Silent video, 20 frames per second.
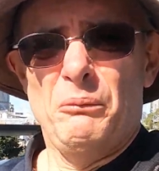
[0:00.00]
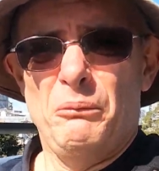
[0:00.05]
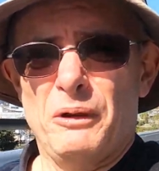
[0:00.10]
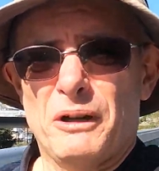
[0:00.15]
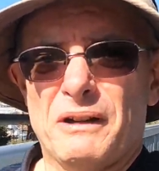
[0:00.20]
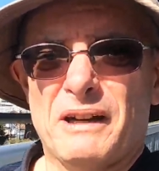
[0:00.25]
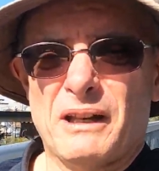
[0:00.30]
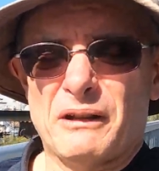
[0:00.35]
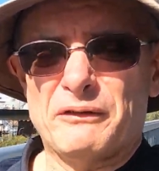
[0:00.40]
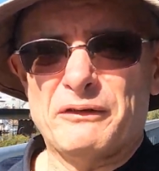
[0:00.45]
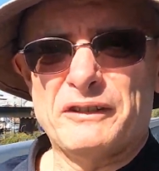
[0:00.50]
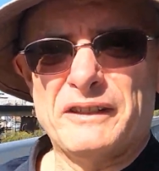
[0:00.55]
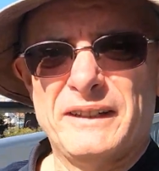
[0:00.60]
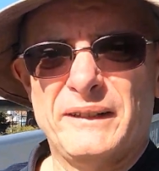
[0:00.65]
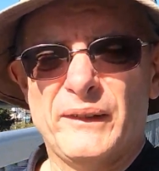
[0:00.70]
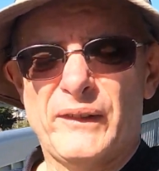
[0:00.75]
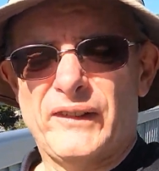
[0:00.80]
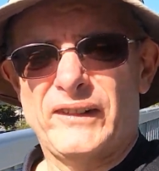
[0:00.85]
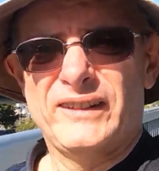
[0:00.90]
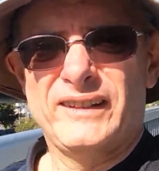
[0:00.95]
Well, hello
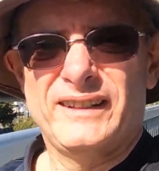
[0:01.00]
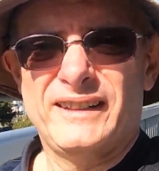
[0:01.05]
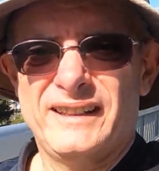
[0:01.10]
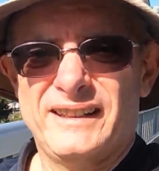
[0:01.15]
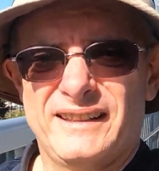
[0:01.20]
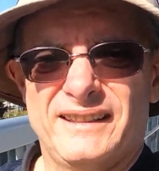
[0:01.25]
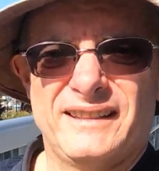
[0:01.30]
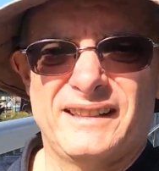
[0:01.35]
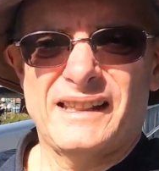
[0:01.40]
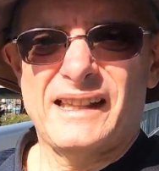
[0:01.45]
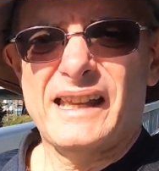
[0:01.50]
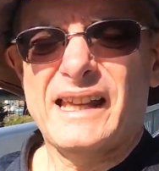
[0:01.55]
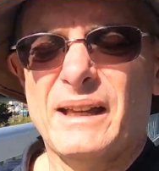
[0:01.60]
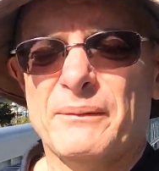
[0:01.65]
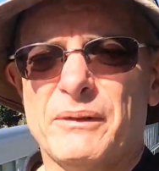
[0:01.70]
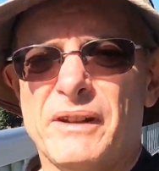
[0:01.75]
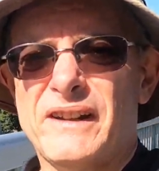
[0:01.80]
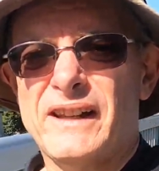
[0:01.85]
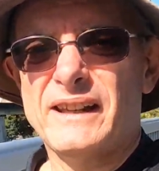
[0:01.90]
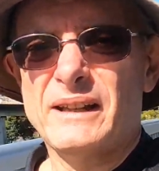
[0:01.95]
friends.
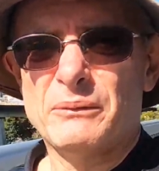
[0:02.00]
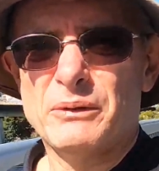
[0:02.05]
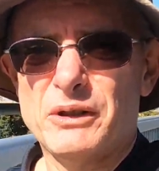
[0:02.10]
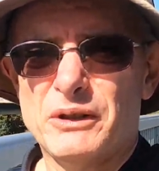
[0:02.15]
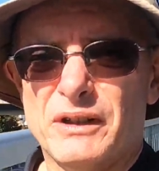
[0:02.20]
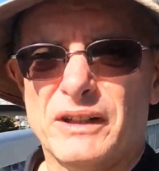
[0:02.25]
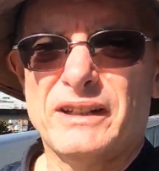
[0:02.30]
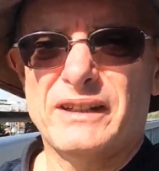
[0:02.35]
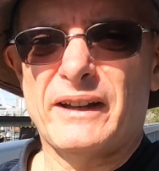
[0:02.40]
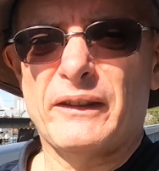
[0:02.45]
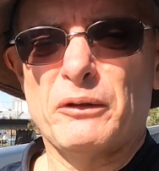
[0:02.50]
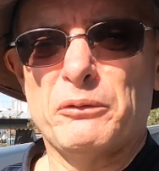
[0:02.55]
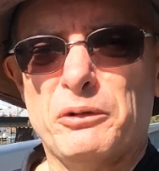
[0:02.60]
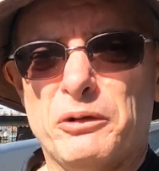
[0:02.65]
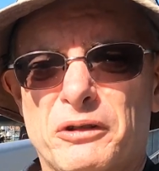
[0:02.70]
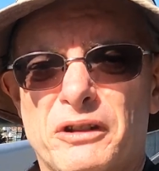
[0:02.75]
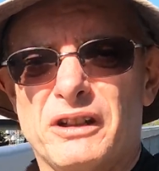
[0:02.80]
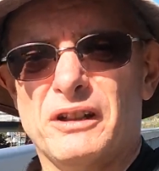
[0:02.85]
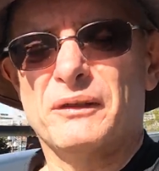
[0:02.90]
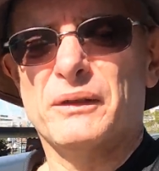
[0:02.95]
Today I'm doing another
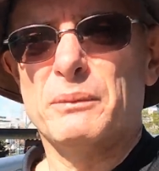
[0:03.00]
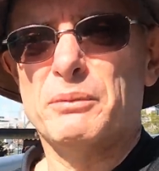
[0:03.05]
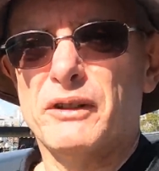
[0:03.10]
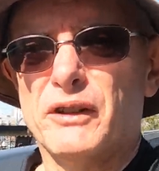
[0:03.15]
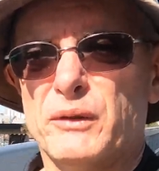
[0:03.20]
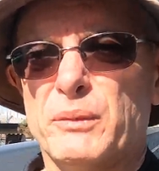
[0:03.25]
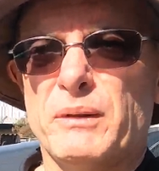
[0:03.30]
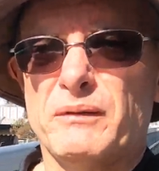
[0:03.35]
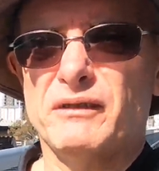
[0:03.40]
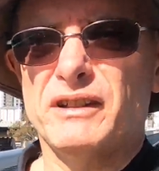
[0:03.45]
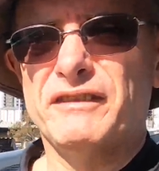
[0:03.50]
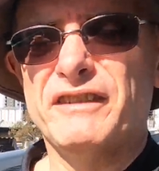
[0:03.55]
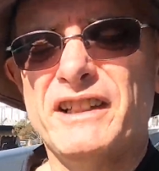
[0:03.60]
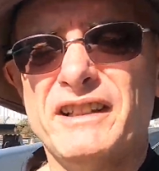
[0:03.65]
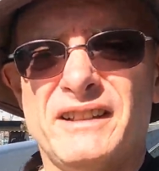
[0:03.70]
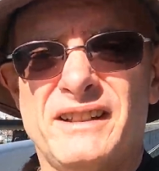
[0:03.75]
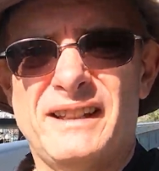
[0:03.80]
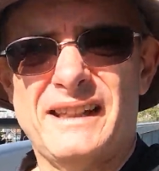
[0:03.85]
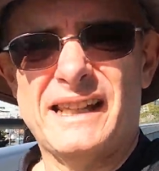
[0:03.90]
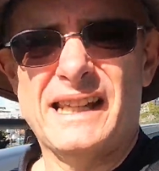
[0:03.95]
walk along the Brisbane River,
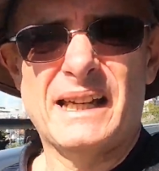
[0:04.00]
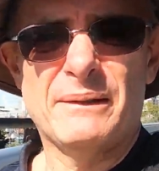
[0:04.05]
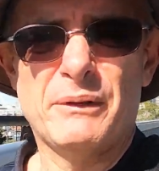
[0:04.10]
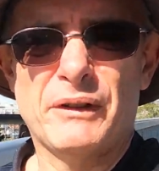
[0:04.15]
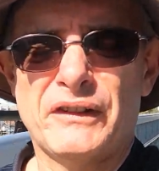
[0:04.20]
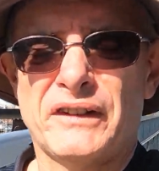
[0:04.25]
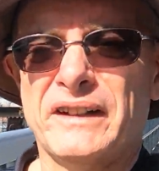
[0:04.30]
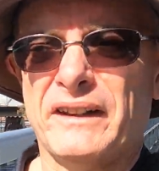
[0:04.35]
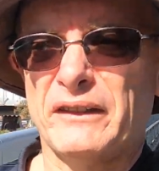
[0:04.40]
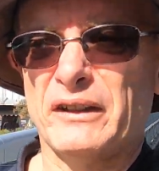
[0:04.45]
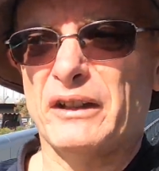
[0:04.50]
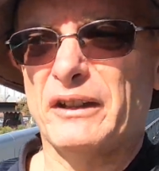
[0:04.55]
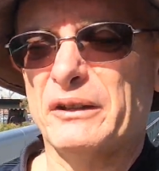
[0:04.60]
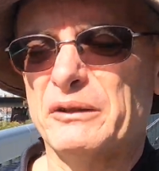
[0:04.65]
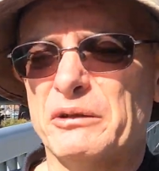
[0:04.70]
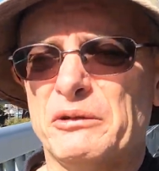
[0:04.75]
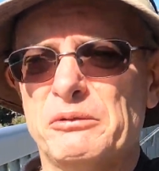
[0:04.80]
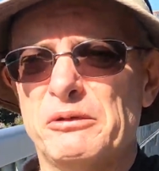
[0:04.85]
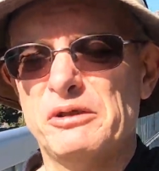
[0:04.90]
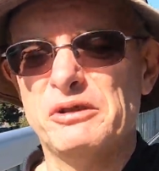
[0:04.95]
just another
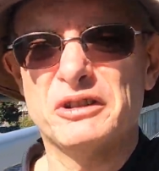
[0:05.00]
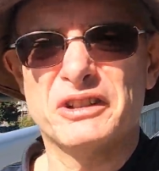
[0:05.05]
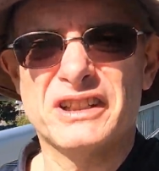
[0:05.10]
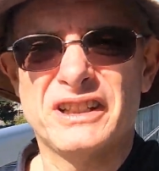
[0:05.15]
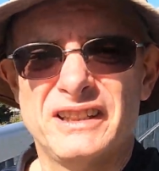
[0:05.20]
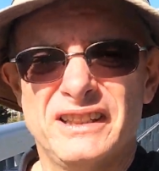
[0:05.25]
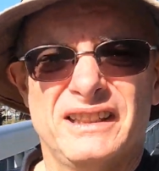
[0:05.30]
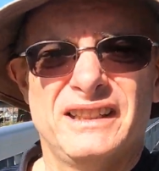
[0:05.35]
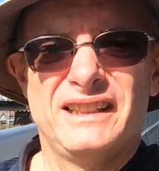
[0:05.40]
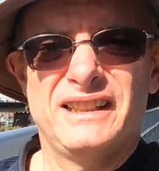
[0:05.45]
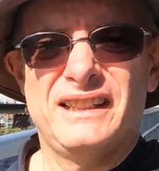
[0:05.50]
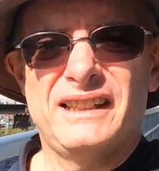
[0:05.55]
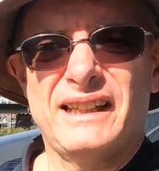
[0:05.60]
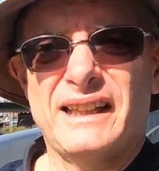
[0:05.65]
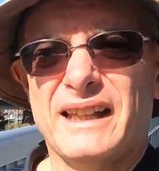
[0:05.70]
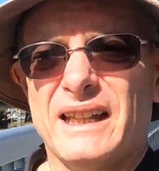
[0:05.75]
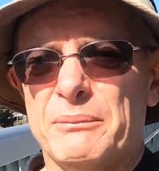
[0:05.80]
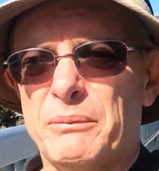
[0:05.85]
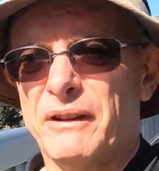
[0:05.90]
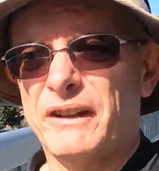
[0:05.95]
local walk,
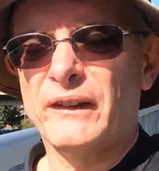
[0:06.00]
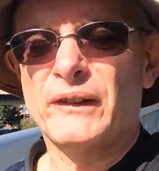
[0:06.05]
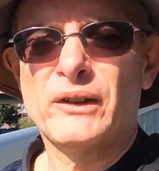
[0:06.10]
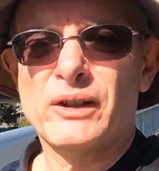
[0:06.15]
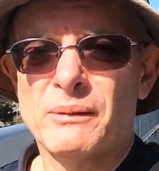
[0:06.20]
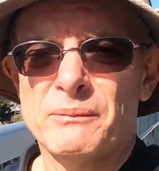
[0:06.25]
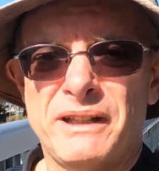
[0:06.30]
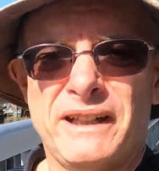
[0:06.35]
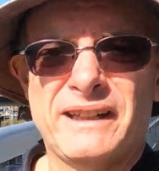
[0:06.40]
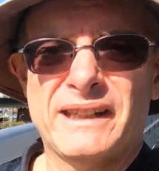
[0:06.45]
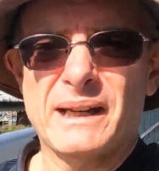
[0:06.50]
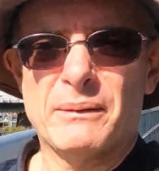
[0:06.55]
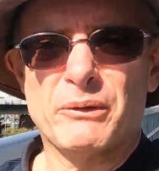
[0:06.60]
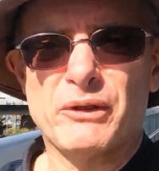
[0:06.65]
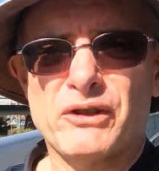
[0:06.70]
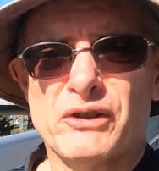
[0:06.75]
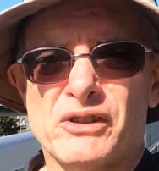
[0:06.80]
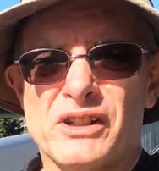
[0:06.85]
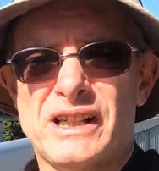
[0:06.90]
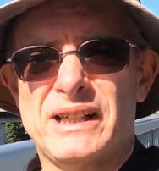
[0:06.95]
but this time heading
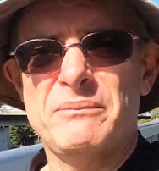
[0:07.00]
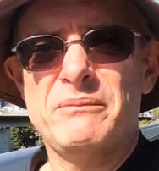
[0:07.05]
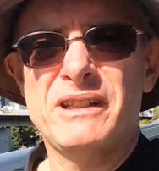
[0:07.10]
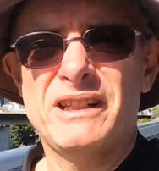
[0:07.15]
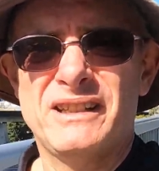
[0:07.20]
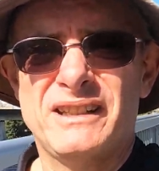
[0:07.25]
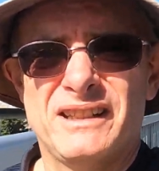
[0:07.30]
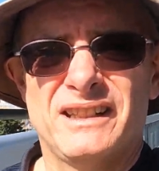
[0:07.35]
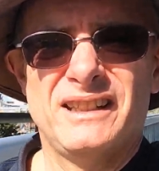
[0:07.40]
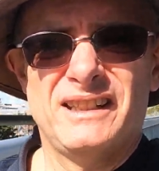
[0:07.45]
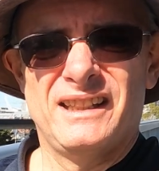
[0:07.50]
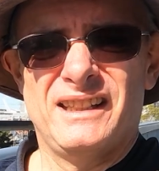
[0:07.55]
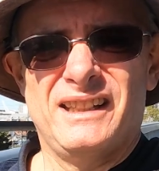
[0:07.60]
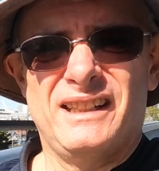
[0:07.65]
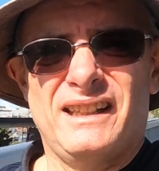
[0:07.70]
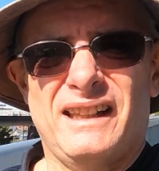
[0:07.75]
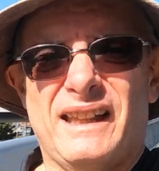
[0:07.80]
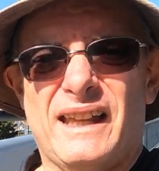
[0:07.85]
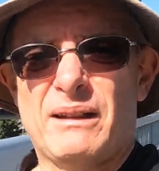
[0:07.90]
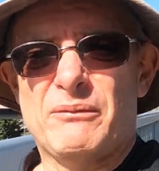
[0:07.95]
upstream
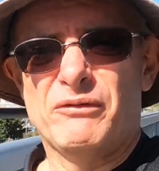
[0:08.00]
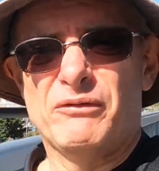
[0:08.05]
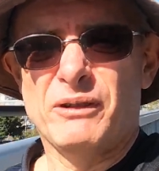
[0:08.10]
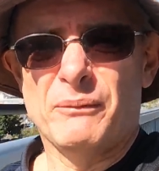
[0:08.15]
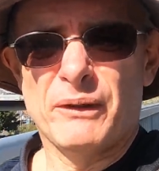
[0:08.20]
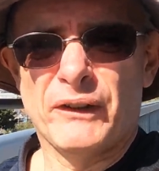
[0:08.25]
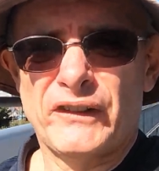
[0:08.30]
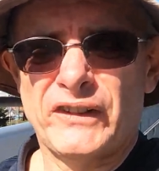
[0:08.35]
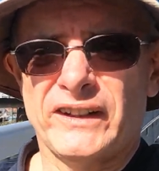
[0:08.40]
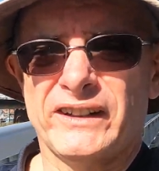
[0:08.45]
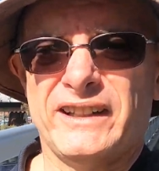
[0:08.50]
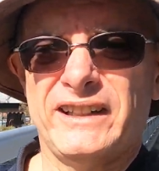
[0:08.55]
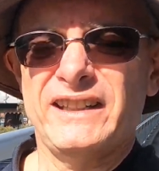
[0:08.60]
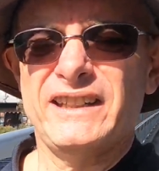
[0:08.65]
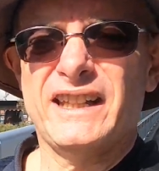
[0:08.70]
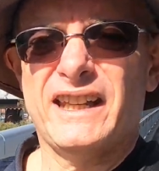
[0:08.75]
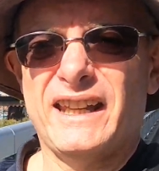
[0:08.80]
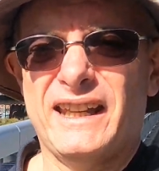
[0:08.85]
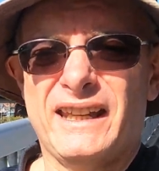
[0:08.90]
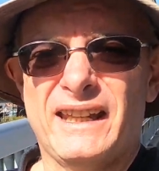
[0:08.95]
from the city,
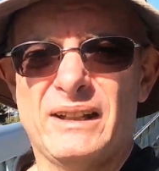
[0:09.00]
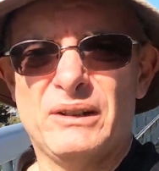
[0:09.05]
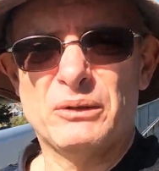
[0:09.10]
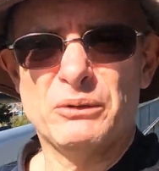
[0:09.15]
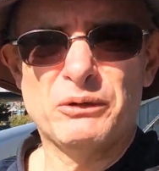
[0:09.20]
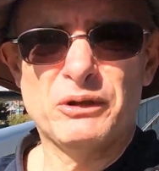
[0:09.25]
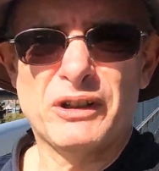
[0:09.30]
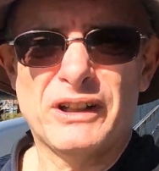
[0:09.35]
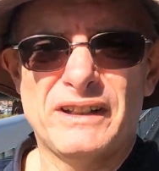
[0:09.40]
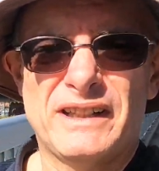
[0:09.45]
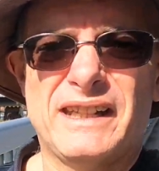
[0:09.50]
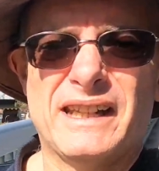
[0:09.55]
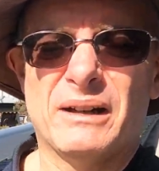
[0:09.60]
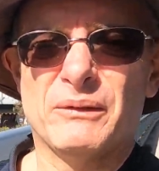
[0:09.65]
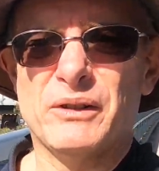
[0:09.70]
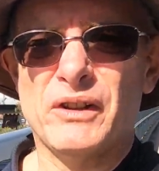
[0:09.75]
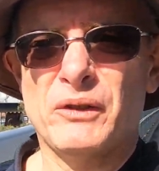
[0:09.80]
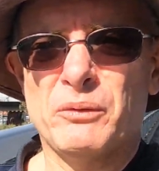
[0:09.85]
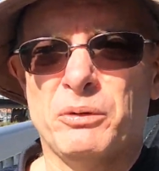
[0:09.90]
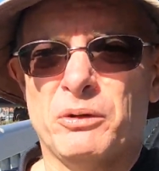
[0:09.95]
and right now I'm
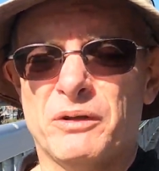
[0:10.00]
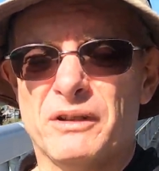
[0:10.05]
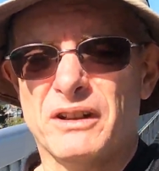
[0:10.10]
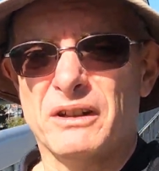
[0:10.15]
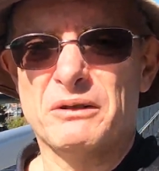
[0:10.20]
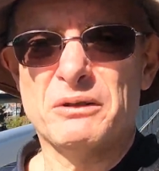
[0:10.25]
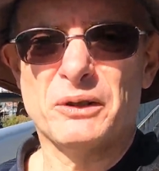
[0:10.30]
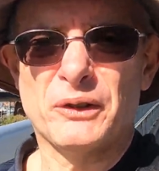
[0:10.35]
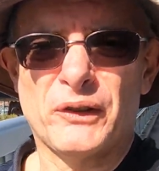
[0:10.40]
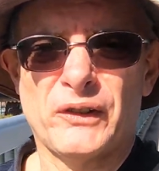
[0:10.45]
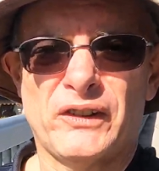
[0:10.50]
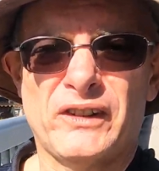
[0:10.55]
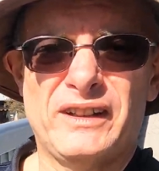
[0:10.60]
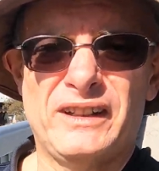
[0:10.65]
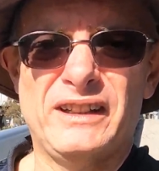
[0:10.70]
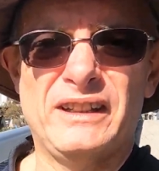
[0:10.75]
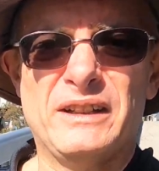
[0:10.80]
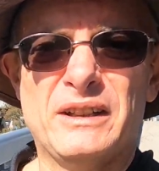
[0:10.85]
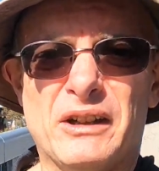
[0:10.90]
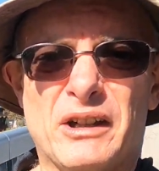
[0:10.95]
just walking across
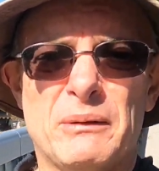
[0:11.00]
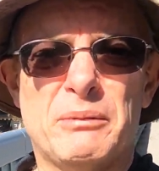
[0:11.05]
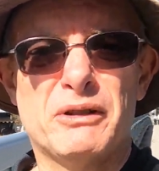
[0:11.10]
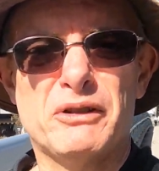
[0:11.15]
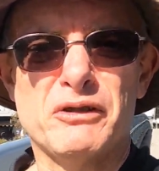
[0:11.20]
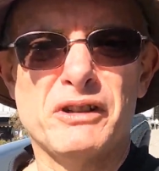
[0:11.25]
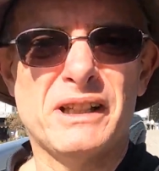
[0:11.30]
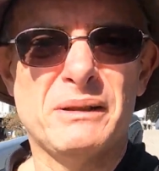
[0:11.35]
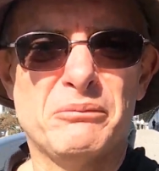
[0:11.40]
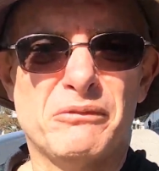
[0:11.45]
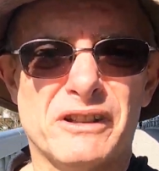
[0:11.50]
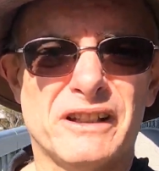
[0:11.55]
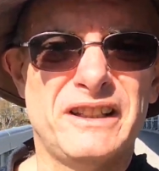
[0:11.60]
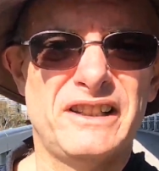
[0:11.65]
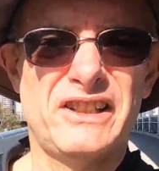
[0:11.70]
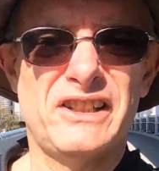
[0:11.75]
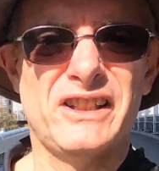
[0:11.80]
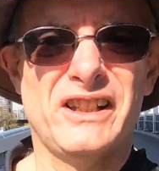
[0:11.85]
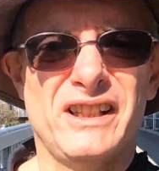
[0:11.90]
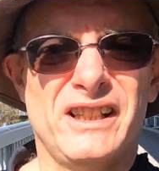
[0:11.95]
the Go-Between
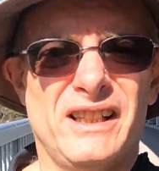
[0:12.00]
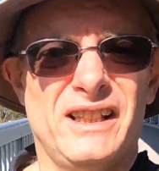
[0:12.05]
Bridge.